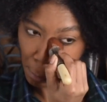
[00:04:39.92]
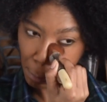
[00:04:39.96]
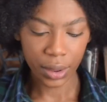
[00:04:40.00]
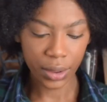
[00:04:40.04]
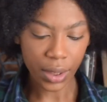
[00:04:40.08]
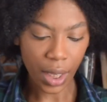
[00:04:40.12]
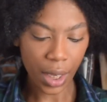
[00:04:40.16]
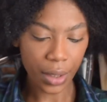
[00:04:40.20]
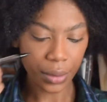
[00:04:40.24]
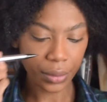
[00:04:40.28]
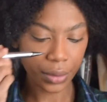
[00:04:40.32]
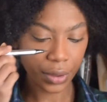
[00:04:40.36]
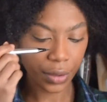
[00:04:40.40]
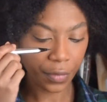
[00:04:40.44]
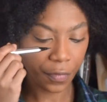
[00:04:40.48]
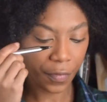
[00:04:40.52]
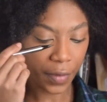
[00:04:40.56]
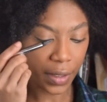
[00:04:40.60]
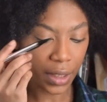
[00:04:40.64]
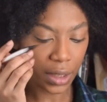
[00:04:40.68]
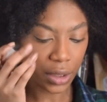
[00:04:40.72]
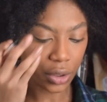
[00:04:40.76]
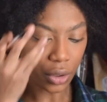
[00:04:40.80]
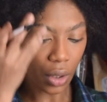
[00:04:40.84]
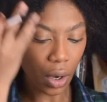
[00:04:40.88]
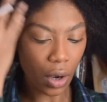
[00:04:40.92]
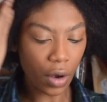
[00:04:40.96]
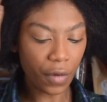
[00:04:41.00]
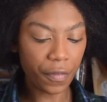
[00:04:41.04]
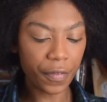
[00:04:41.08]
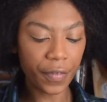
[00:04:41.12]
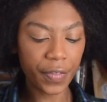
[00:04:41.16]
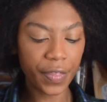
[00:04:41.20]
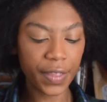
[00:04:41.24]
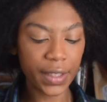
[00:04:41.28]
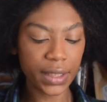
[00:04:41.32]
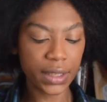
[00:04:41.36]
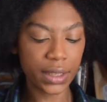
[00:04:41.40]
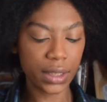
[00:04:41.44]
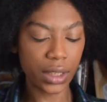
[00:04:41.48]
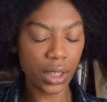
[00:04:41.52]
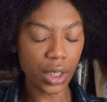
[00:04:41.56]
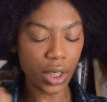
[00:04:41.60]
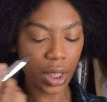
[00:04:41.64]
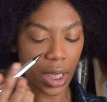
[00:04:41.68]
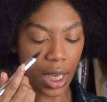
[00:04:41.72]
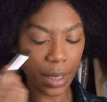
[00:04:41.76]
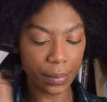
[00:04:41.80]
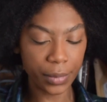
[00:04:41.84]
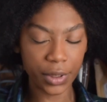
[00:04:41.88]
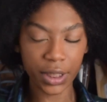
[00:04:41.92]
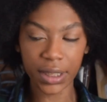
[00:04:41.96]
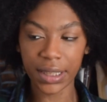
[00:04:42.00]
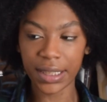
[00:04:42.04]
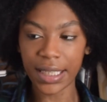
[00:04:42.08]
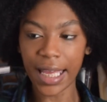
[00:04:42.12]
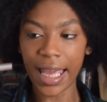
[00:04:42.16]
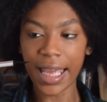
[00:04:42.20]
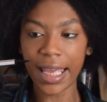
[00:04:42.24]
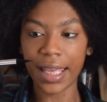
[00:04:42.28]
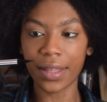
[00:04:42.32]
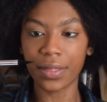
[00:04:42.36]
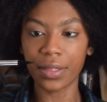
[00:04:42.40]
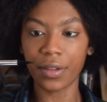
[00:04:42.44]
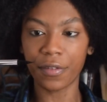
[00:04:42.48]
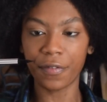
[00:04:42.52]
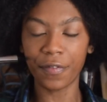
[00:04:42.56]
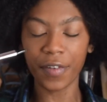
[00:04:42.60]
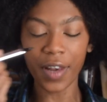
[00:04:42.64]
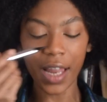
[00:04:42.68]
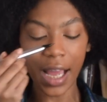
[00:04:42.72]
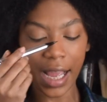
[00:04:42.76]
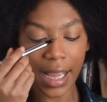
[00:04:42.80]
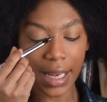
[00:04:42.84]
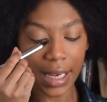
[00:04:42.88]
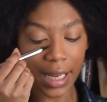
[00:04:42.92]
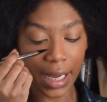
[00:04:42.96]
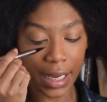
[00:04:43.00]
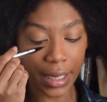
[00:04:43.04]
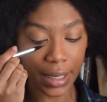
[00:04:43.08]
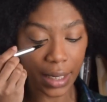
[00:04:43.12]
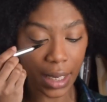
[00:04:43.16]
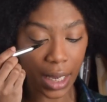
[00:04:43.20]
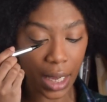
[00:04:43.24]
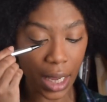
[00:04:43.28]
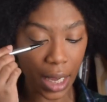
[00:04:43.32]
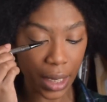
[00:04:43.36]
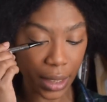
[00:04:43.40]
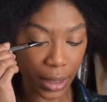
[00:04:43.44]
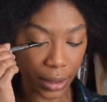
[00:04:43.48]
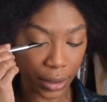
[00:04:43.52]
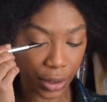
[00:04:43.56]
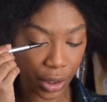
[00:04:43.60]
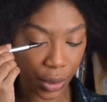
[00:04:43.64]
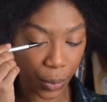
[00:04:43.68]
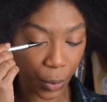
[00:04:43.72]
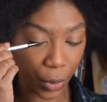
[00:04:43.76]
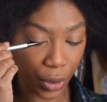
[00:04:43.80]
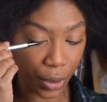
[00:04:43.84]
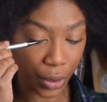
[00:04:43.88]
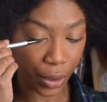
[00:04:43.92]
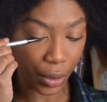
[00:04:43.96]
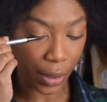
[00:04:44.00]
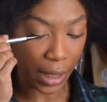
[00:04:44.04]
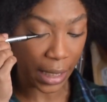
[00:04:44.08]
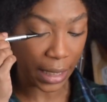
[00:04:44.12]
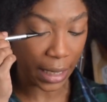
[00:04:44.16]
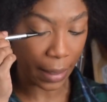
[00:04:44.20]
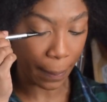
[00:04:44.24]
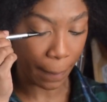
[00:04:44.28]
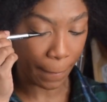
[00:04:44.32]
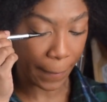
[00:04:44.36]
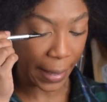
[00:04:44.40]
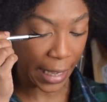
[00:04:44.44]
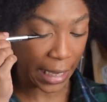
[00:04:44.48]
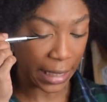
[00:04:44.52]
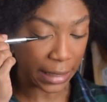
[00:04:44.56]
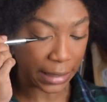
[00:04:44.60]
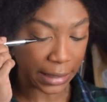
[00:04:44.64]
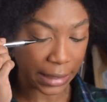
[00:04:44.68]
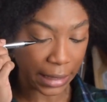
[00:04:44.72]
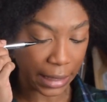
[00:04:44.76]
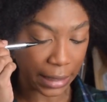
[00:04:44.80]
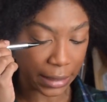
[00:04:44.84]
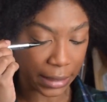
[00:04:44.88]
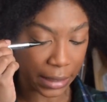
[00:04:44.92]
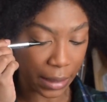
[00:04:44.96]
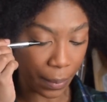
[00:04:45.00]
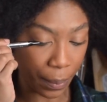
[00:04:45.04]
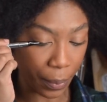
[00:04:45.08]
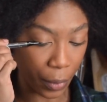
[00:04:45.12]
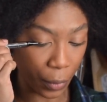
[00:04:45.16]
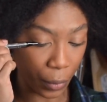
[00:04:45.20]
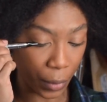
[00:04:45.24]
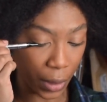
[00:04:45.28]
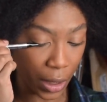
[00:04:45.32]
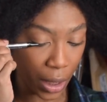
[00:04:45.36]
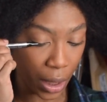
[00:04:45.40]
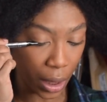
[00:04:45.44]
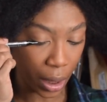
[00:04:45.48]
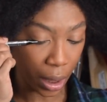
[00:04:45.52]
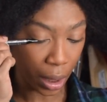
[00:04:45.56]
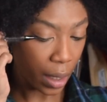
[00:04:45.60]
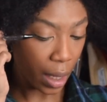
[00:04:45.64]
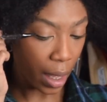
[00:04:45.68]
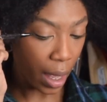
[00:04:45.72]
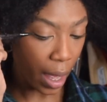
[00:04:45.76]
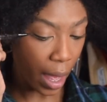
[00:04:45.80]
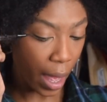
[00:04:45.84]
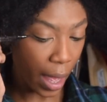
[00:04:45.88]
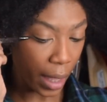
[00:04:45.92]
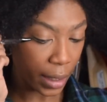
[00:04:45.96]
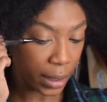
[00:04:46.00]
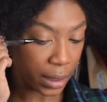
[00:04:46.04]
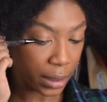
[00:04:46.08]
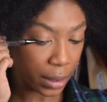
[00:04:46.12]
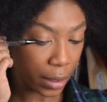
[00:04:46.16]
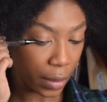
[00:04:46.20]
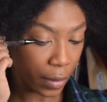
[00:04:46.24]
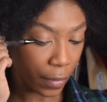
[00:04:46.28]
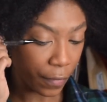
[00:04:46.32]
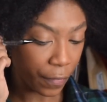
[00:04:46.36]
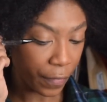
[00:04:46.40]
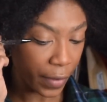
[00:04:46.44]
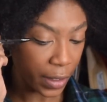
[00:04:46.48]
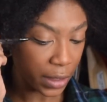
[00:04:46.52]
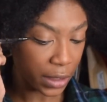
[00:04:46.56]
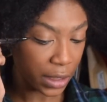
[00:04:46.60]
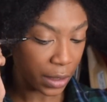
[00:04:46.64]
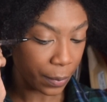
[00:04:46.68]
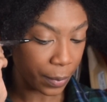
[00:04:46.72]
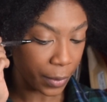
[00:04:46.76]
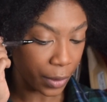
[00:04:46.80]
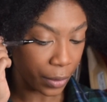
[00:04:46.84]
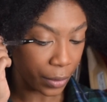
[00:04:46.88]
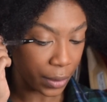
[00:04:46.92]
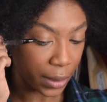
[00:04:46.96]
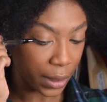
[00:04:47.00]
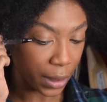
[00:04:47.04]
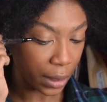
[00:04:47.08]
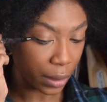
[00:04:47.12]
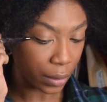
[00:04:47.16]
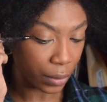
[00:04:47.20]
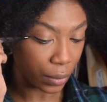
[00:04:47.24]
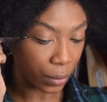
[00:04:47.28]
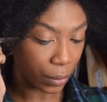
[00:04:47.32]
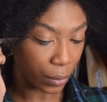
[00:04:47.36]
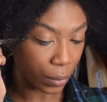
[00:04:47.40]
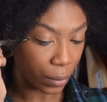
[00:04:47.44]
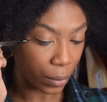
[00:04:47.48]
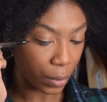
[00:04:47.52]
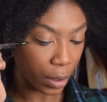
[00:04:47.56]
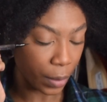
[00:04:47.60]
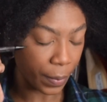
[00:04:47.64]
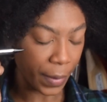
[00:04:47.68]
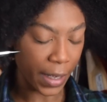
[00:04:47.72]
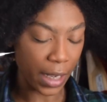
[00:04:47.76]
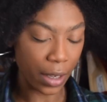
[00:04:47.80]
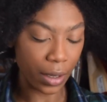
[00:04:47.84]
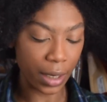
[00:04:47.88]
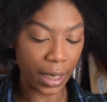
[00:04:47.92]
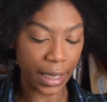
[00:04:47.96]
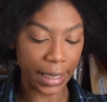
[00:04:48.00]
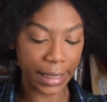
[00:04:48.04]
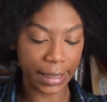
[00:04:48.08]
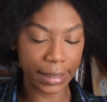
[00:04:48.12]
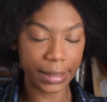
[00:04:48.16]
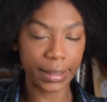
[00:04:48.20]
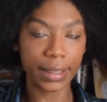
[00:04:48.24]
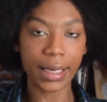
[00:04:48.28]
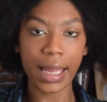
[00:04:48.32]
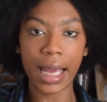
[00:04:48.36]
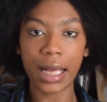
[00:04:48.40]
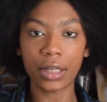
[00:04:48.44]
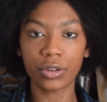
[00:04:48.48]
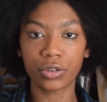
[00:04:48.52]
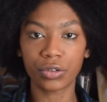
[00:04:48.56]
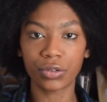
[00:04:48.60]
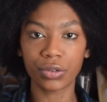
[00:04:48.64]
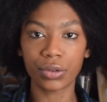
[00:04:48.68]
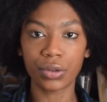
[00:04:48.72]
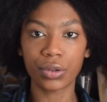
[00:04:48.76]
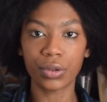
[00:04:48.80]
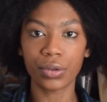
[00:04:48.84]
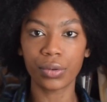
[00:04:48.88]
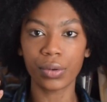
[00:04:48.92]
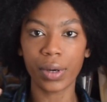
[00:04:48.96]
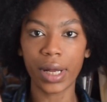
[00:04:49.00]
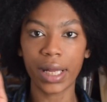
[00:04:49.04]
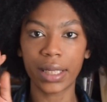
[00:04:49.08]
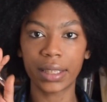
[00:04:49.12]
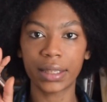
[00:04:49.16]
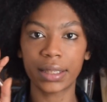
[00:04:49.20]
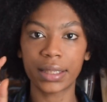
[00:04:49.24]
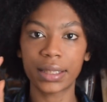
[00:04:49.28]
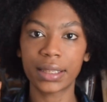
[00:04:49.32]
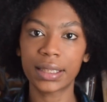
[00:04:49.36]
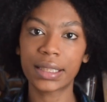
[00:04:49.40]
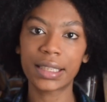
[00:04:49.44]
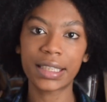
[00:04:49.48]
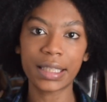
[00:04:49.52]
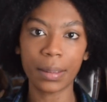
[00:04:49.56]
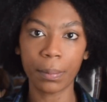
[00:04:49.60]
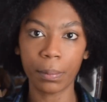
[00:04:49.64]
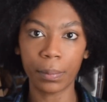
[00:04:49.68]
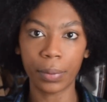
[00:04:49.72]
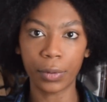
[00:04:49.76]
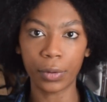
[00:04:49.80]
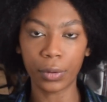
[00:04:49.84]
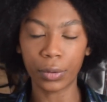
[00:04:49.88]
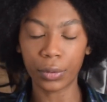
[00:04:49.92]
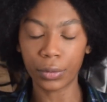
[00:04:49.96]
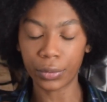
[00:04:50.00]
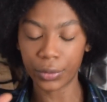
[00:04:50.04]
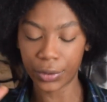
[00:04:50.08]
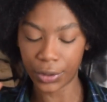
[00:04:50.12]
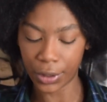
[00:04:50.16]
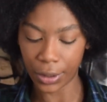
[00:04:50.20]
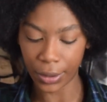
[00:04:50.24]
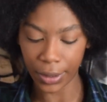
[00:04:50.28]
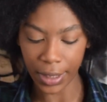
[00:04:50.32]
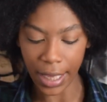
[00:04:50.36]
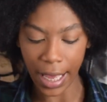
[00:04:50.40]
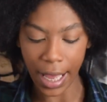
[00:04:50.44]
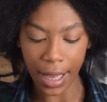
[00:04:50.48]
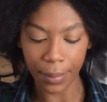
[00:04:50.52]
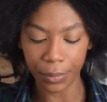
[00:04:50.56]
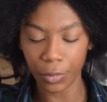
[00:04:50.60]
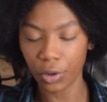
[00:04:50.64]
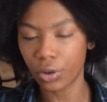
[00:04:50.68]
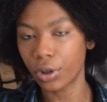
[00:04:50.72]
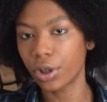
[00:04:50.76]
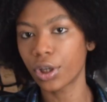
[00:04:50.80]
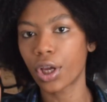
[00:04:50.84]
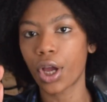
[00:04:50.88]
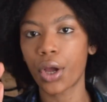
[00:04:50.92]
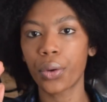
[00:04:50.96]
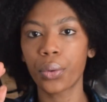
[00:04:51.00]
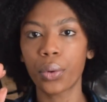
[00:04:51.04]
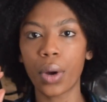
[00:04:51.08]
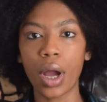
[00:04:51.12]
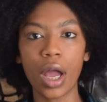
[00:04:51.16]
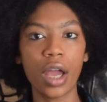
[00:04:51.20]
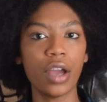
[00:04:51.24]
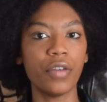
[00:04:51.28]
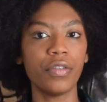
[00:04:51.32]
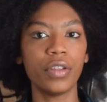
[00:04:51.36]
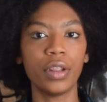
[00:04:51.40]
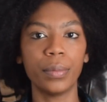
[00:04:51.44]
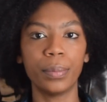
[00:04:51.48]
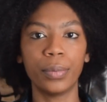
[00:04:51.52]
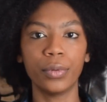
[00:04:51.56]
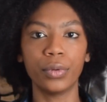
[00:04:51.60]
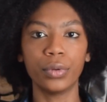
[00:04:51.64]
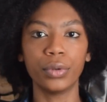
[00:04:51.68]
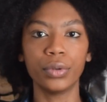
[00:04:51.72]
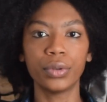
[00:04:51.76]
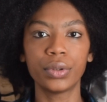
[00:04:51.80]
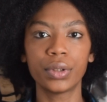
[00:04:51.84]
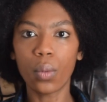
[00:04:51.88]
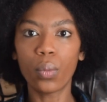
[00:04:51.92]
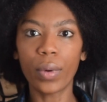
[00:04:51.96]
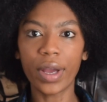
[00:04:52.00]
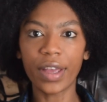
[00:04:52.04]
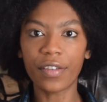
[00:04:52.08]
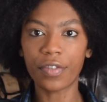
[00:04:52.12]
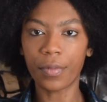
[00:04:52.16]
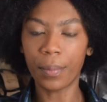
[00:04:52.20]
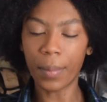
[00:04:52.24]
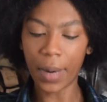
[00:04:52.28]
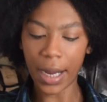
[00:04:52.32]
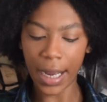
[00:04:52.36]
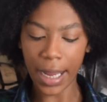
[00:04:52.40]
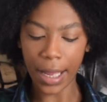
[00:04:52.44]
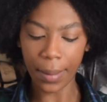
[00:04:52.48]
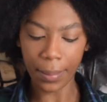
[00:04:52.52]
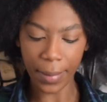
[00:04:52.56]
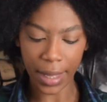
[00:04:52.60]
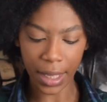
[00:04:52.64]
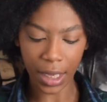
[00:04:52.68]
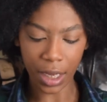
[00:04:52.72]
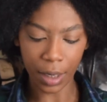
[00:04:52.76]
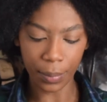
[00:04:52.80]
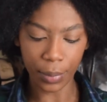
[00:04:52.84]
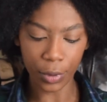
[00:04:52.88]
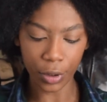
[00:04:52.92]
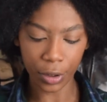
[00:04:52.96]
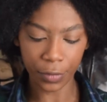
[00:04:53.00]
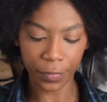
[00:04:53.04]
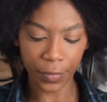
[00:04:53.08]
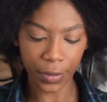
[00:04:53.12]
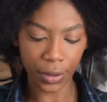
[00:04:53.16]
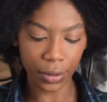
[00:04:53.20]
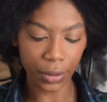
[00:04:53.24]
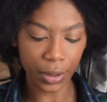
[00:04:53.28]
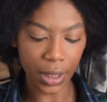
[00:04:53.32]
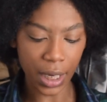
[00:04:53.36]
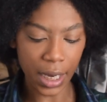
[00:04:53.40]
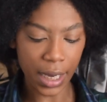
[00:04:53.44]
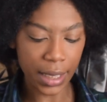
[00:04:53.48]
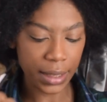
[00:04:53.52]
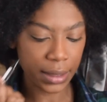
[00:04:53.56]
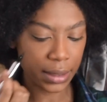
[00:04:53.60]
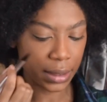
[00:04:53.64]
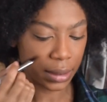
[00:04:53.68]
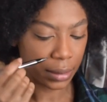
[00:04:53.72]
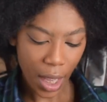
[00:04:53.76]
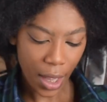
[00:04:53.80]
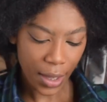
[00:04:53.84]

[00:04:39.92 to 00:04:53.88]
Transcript: So to finish off this look, I'm just taking the Flyliner, and I just want to do like a basic simple look, as Fenty Beauty is all about like natural and simple. So yeah, I'm not going to go over the board with my makeup look for you guys.